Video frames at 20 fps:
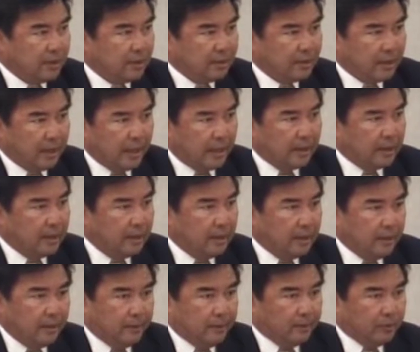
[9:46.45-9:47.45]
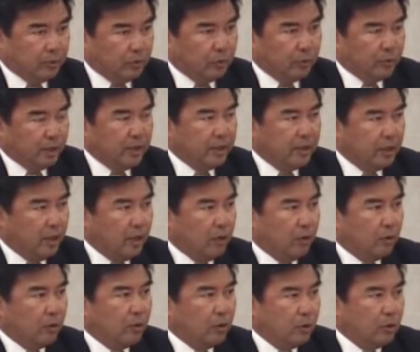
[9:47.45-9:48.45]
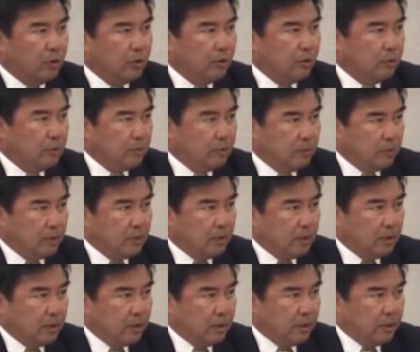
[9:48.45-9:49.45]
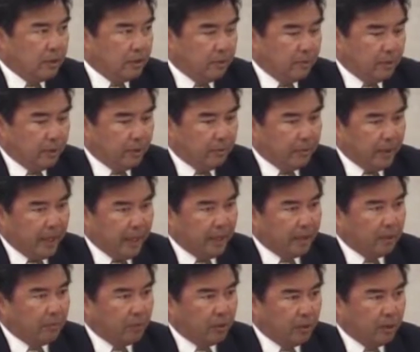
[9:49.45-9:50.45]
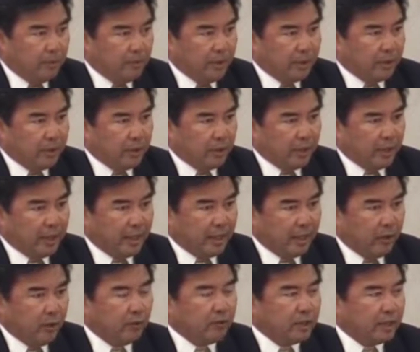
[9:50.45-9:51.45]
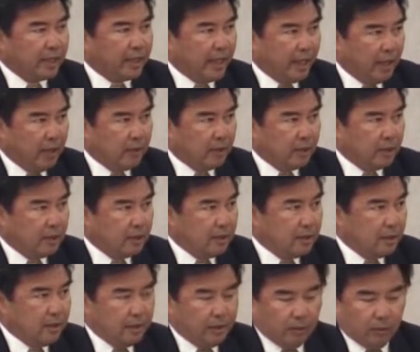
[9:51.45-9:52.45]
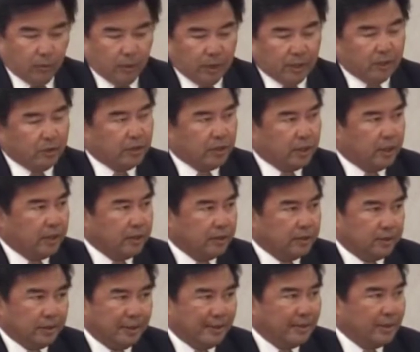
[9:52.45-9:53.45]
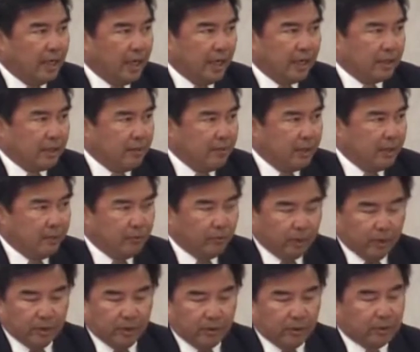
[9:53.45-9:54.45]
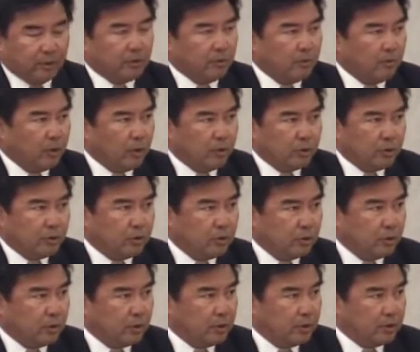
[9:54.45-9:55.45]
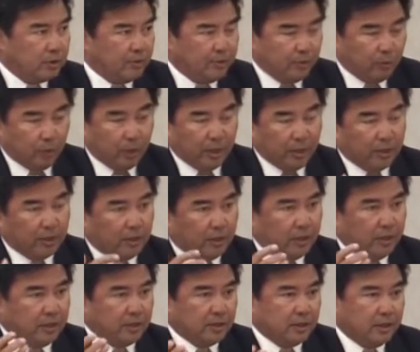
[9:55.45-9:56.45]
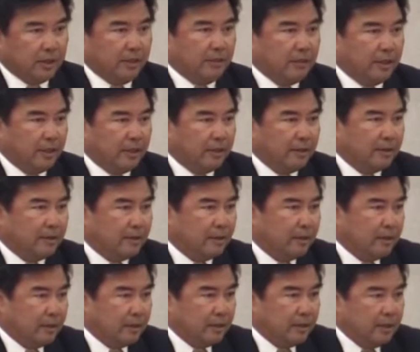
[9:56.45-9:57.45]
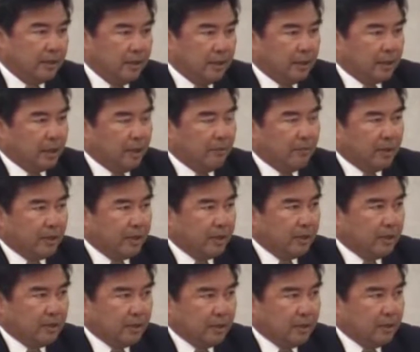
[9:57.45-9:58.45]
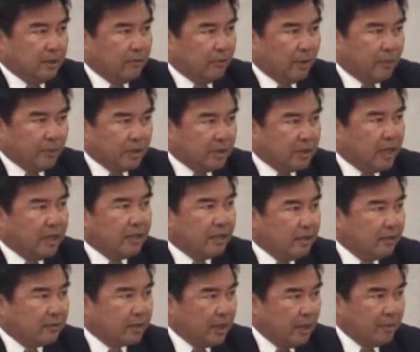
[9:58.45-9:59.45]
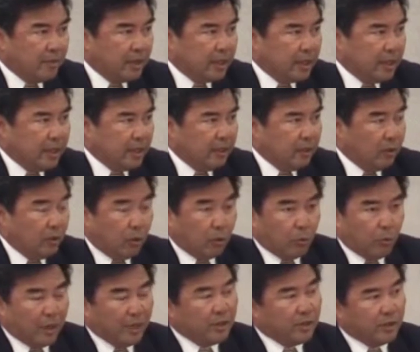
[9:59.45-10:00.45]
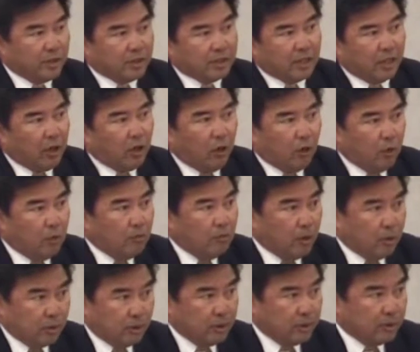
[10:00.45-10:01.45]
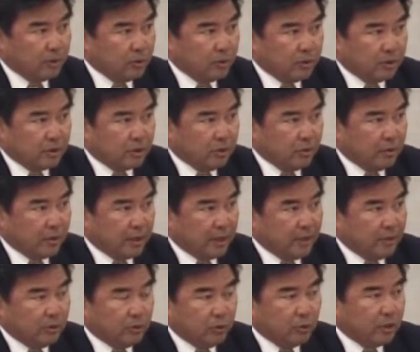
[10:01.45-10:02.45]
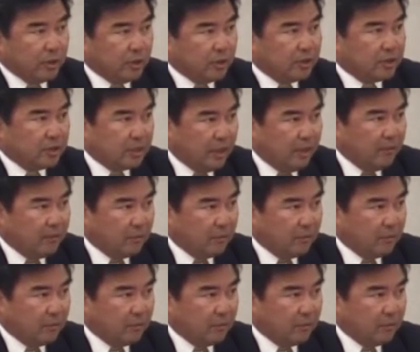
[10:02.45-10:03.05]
Is that do we know who you're paying a permit that you're going to get over the counter, whether there's a document, whether there's a brochure or something, whether there is a company representative coming in, or whether it's a homeowner doing a do-it-yourself